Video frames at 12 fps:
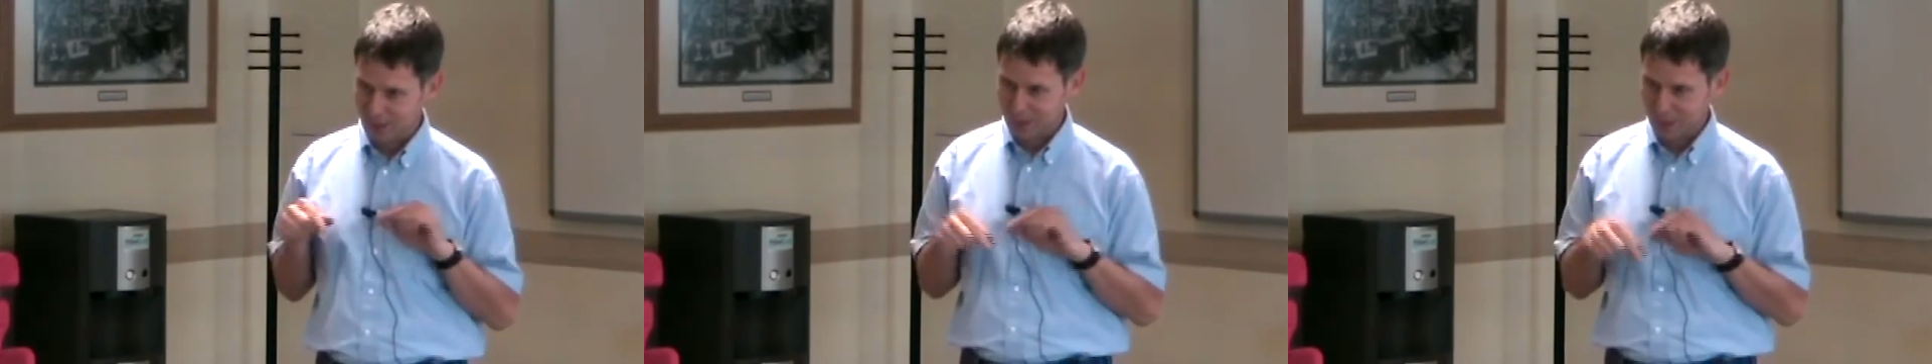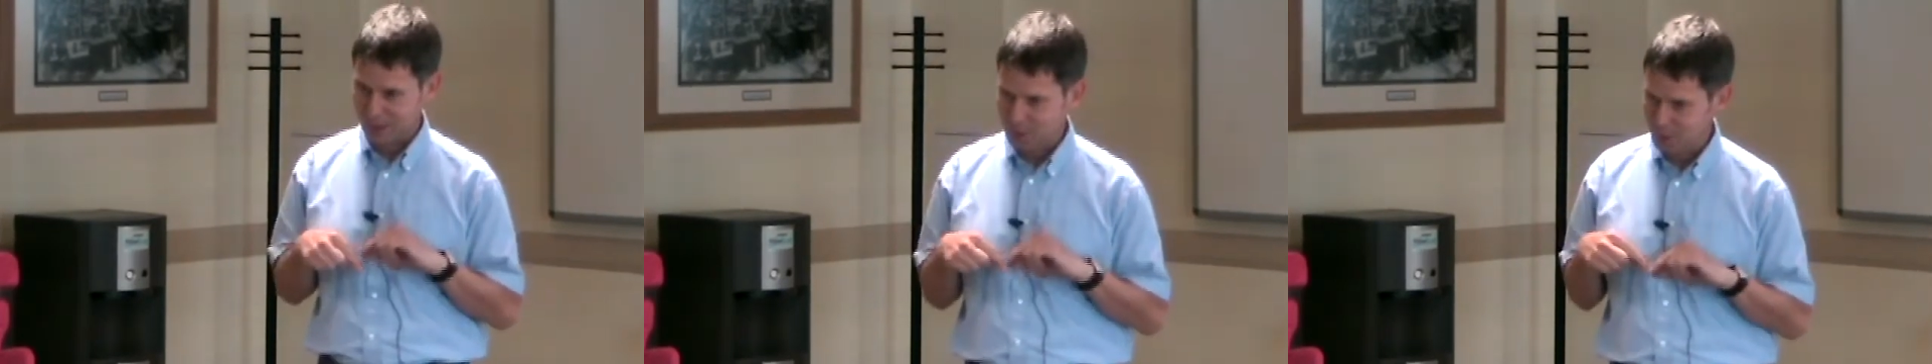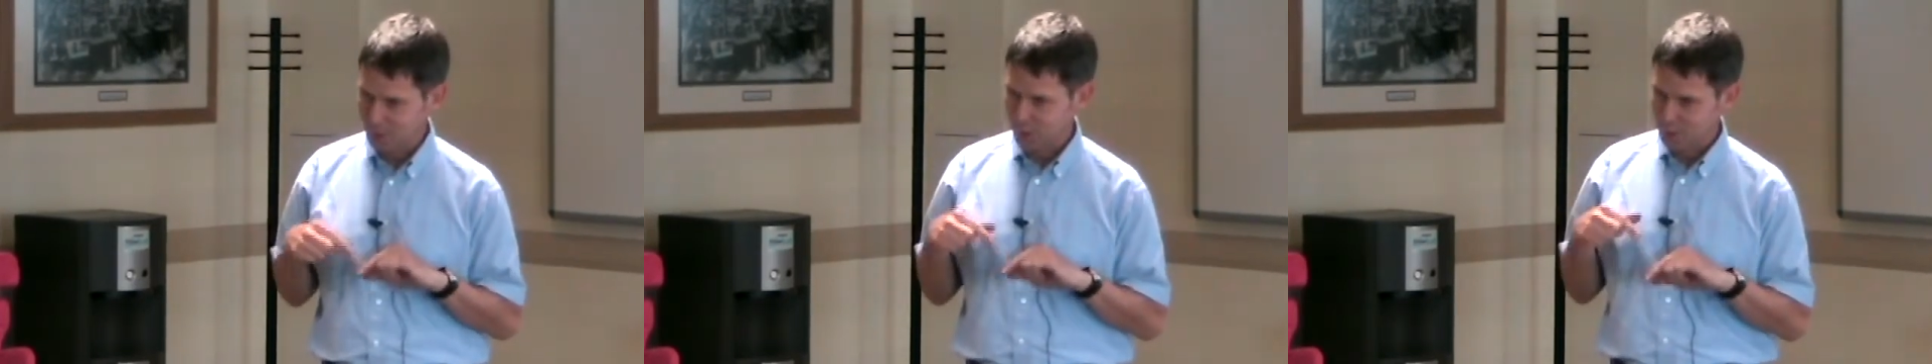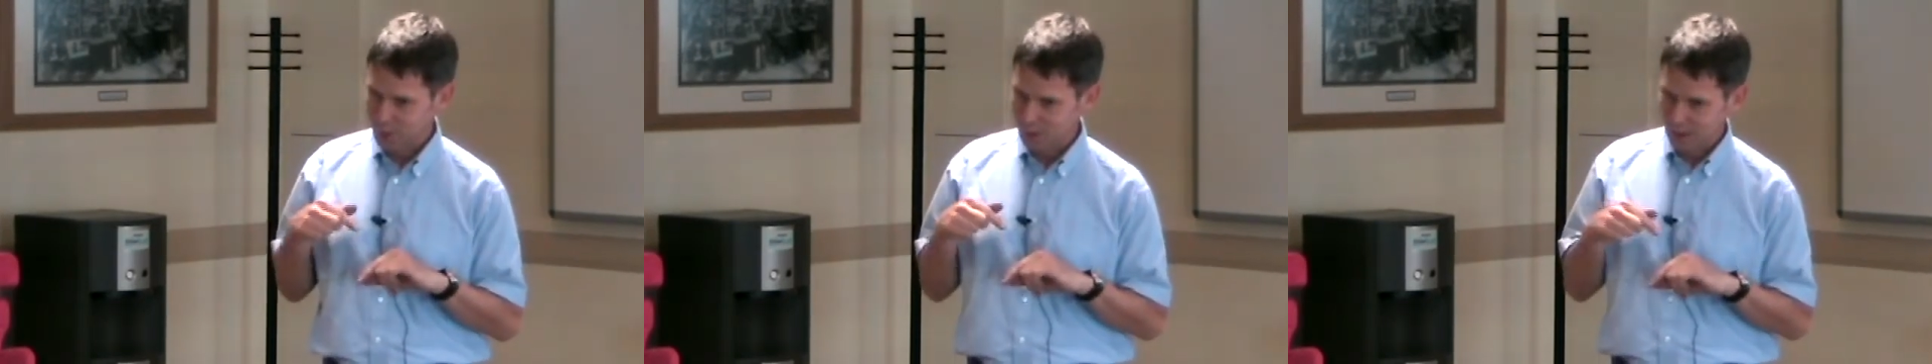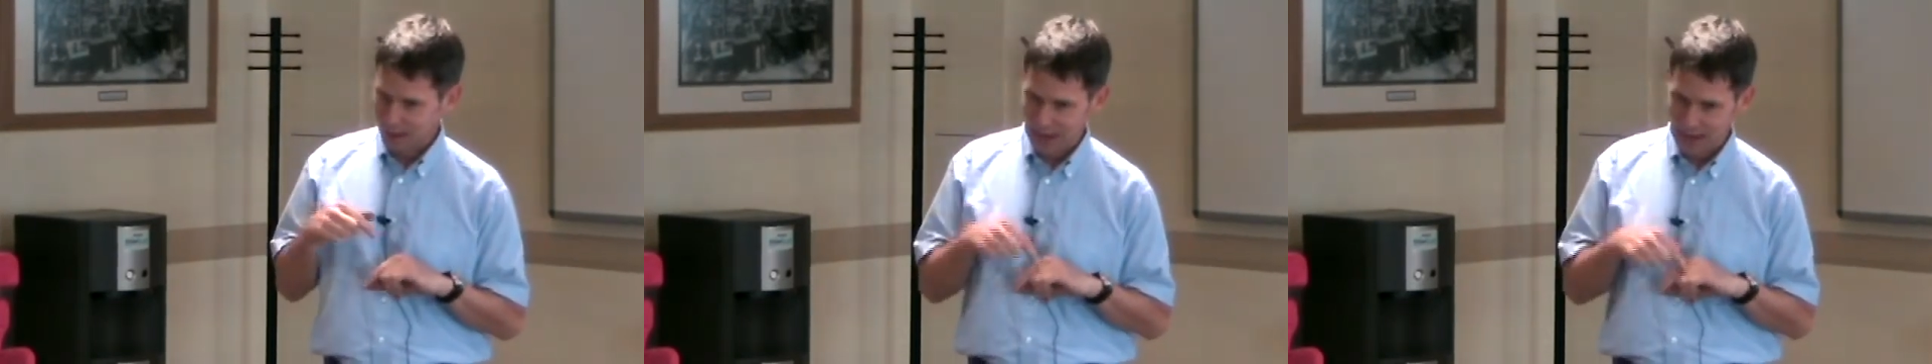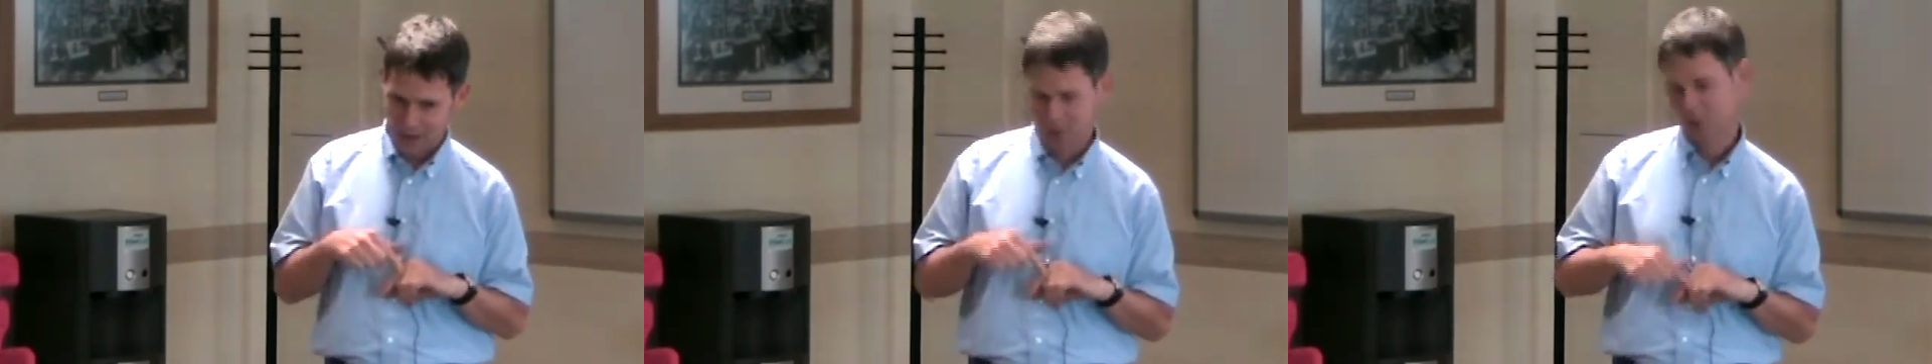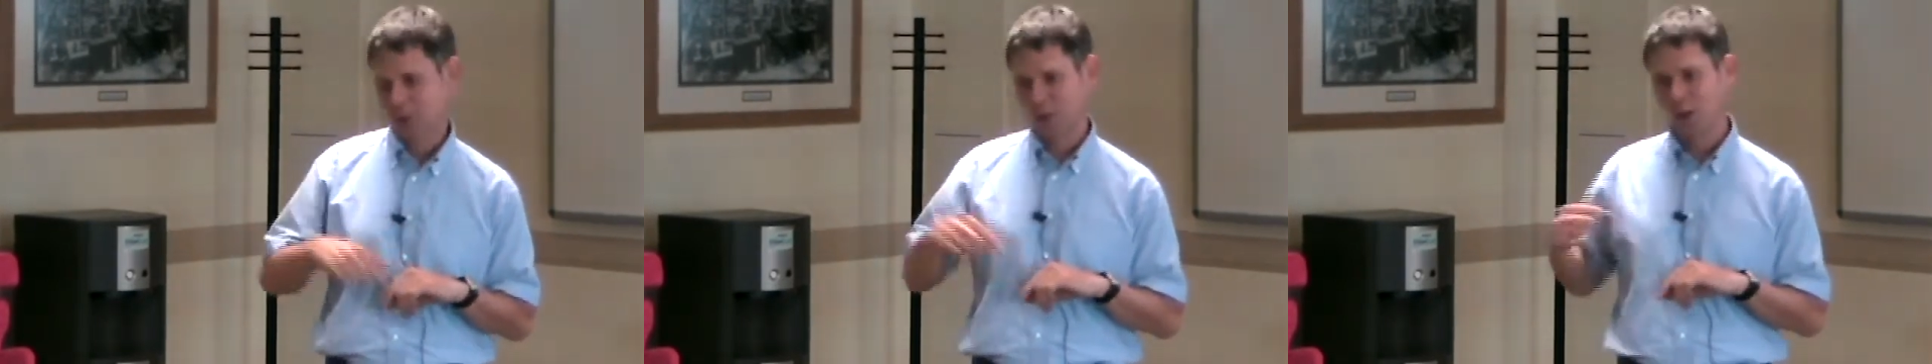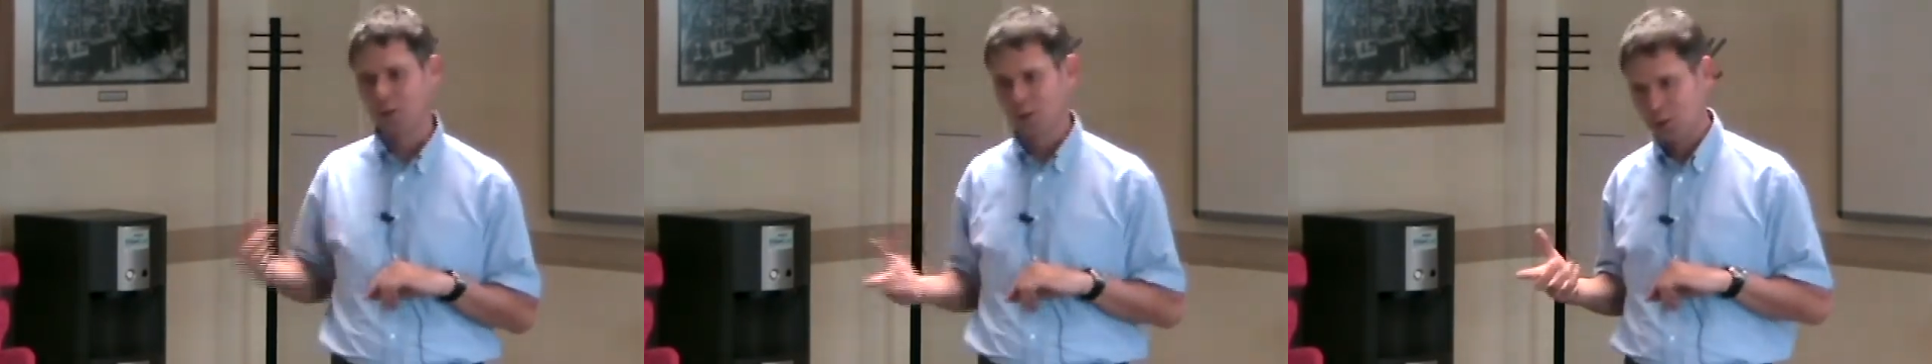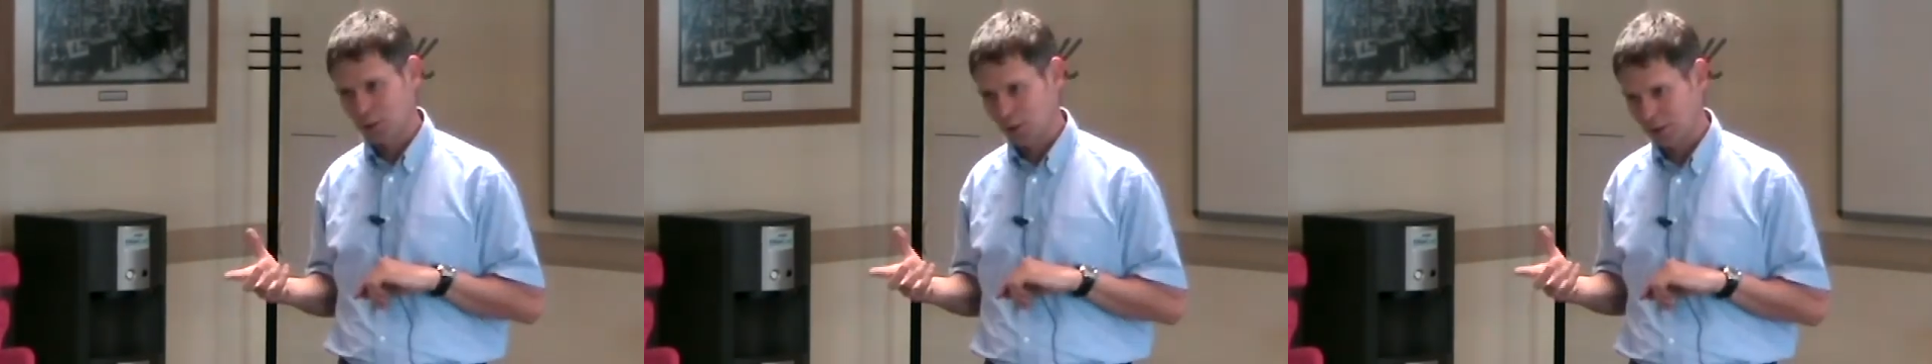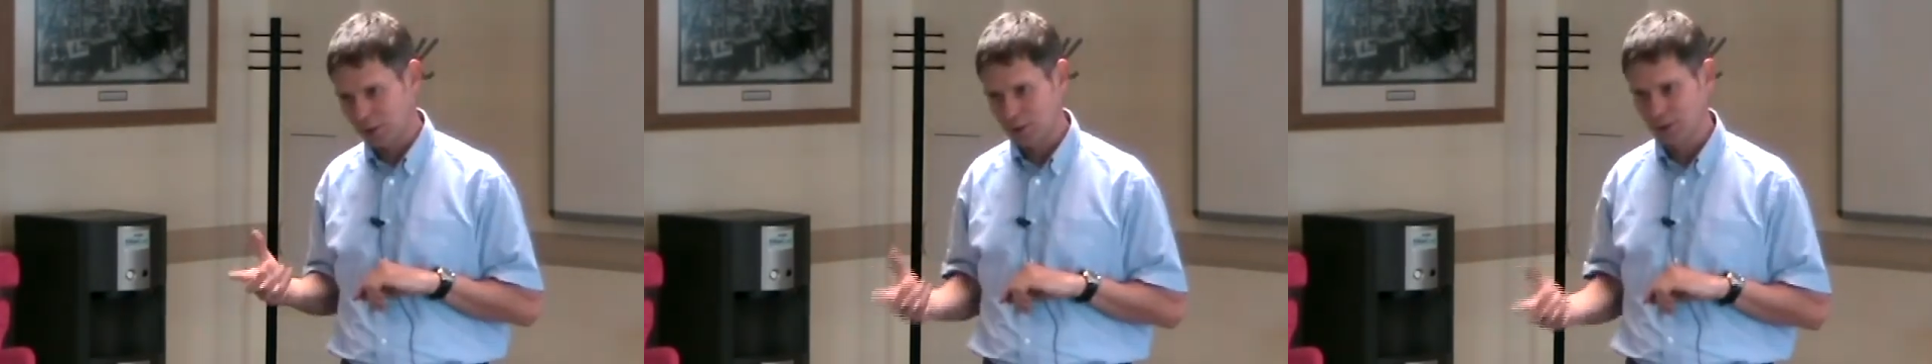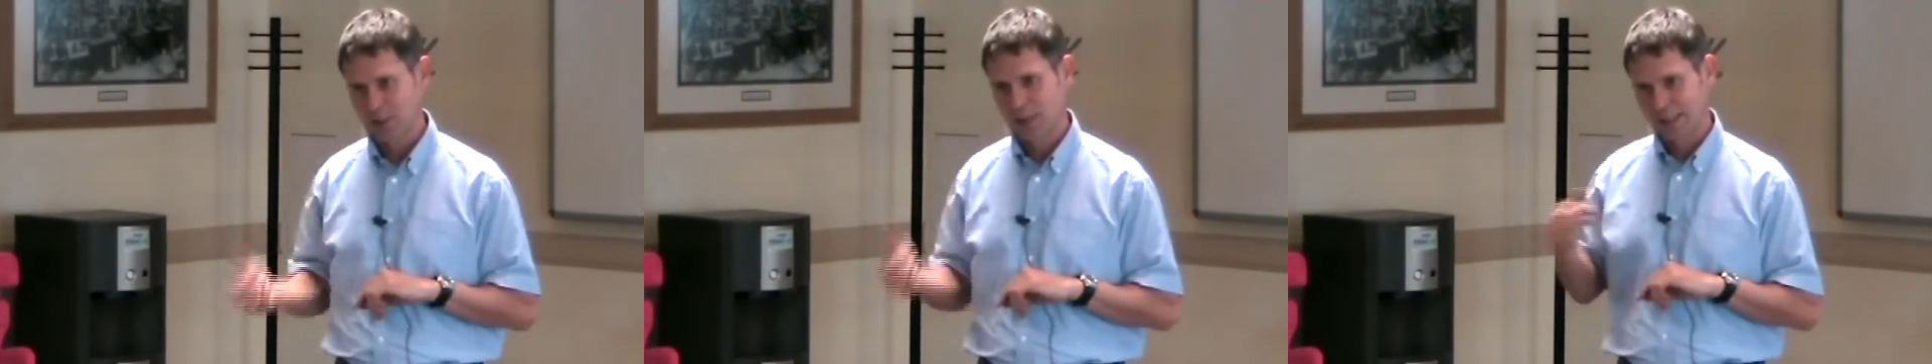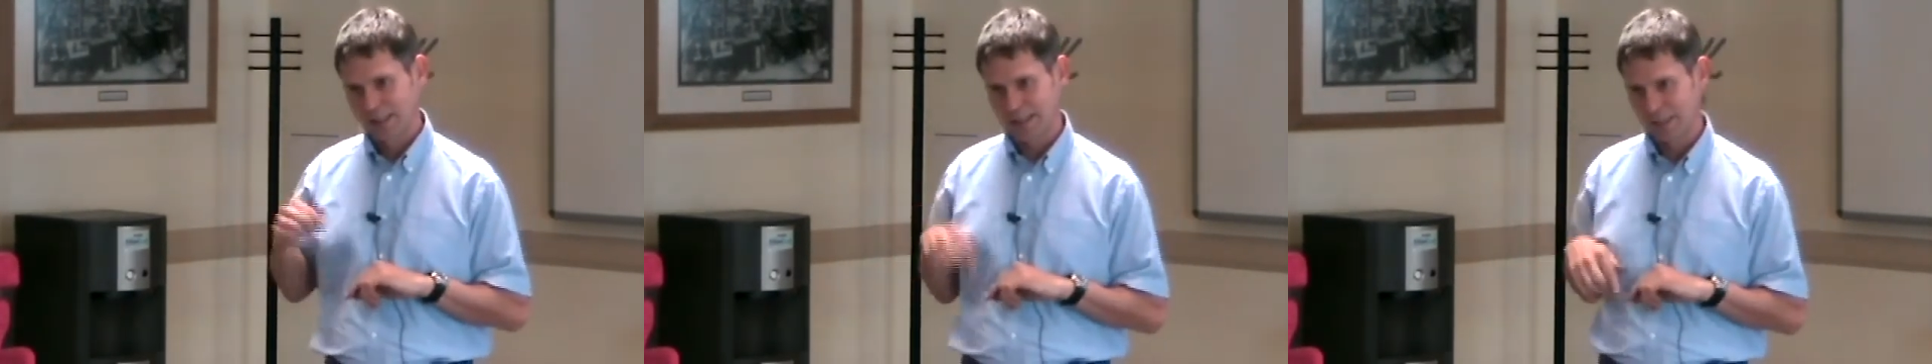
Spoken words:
it's sort of action and consequence is